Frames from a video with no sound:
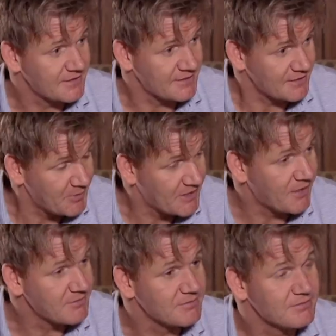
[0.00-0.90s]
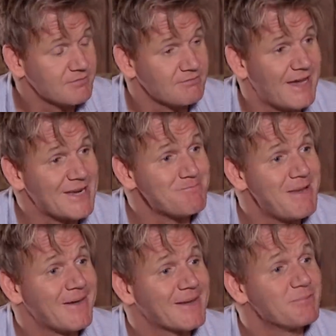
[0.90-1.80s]
is going to become an
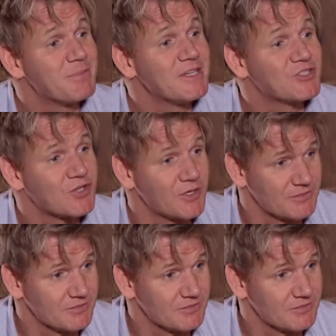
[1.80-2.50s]
American bistro.